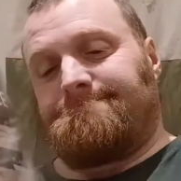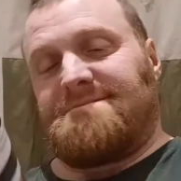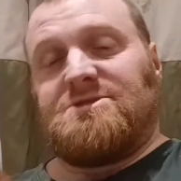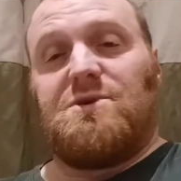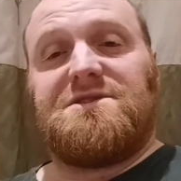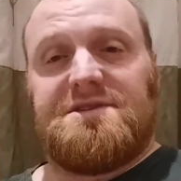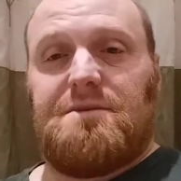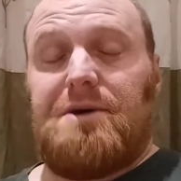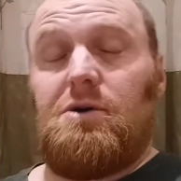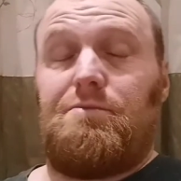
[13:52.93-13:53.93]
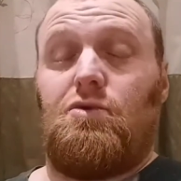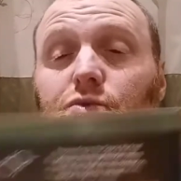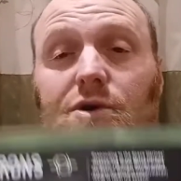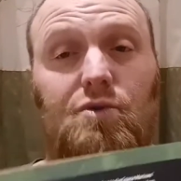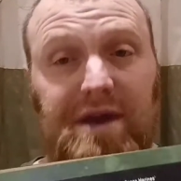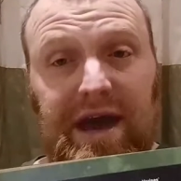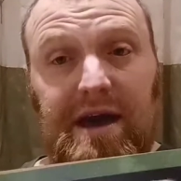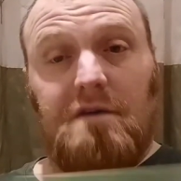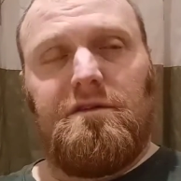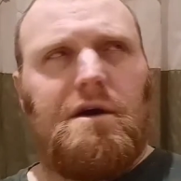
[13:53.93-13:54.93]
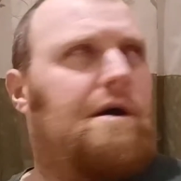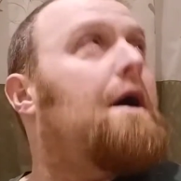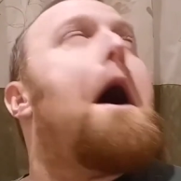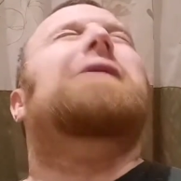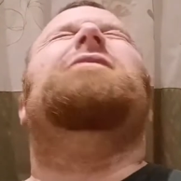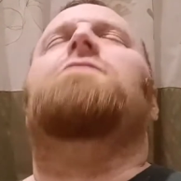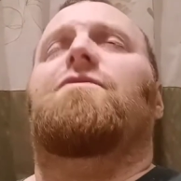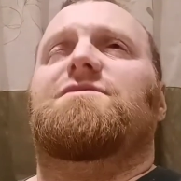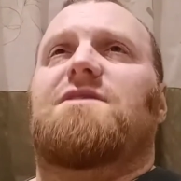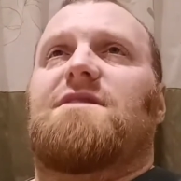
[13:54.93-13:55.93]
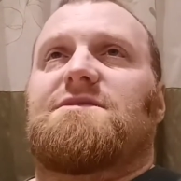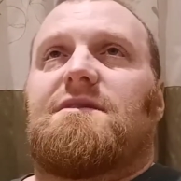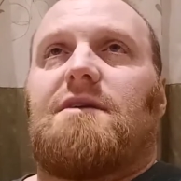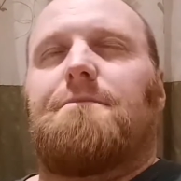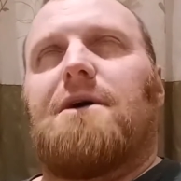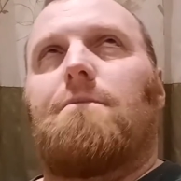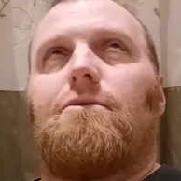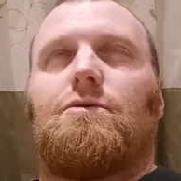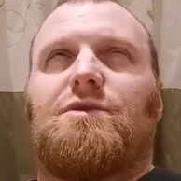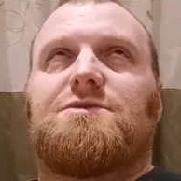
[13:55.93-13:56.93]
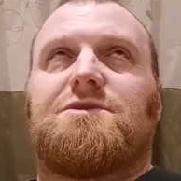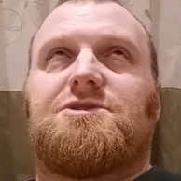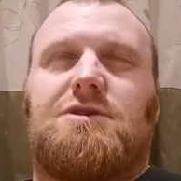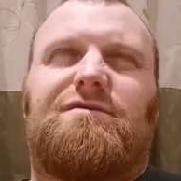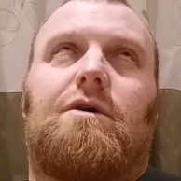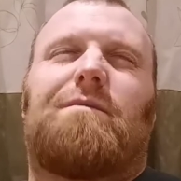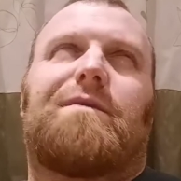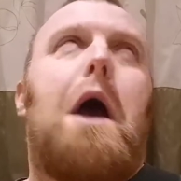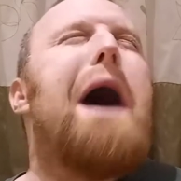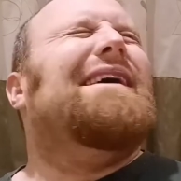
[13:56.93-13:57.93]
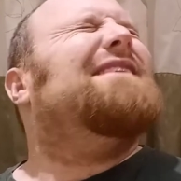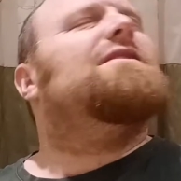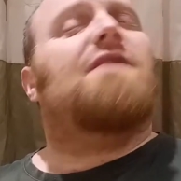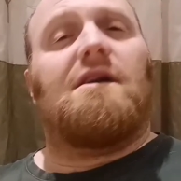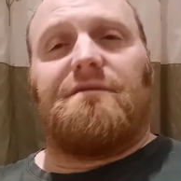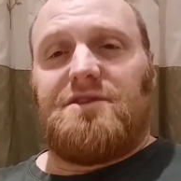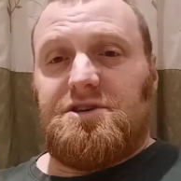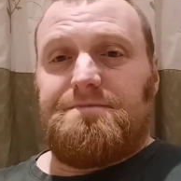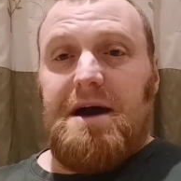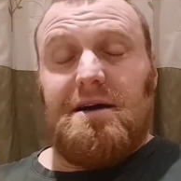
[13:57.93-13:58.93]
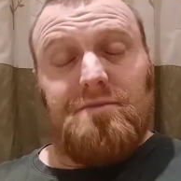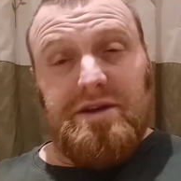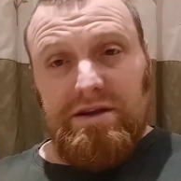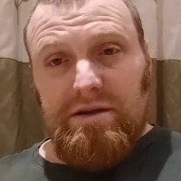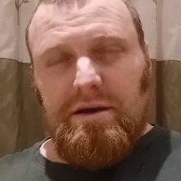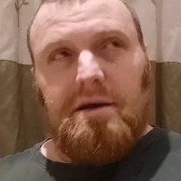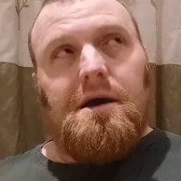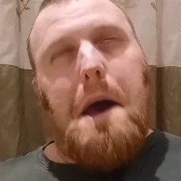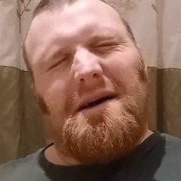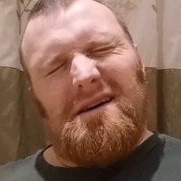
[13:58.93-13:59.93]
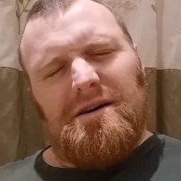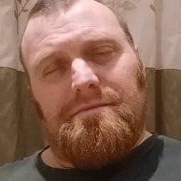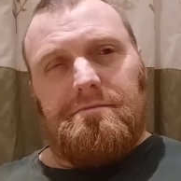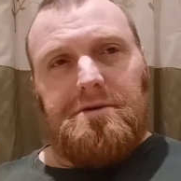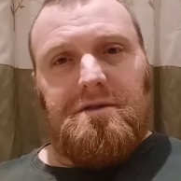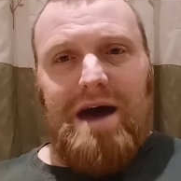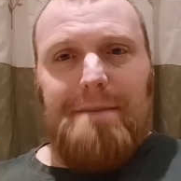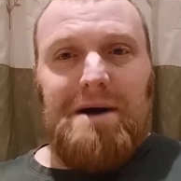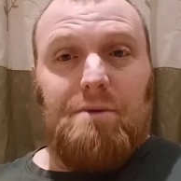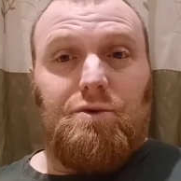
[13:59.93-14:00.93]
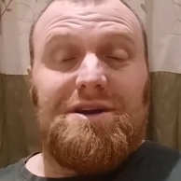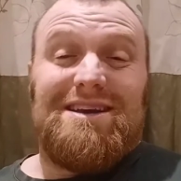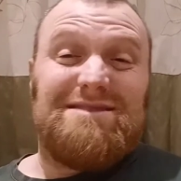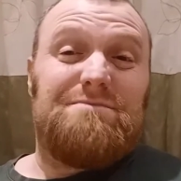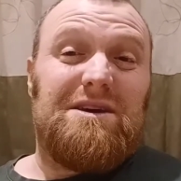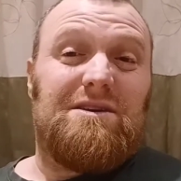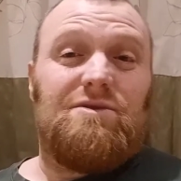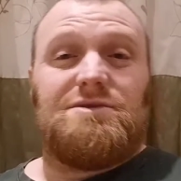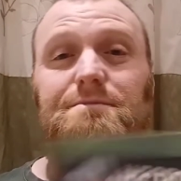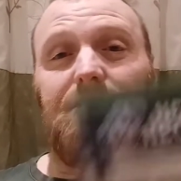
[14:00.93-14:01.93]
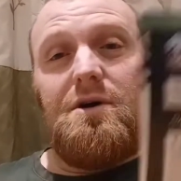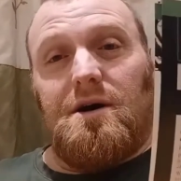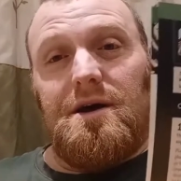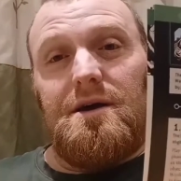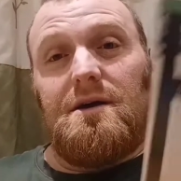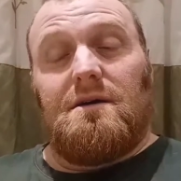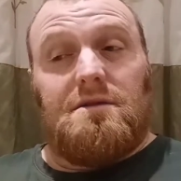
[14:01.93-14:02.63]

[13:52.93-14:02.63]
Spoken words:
which is the battle board we already have. Obviously there's another battle board which we should have gone a couple of issues back and we didn't, but that battle board isn't being used by the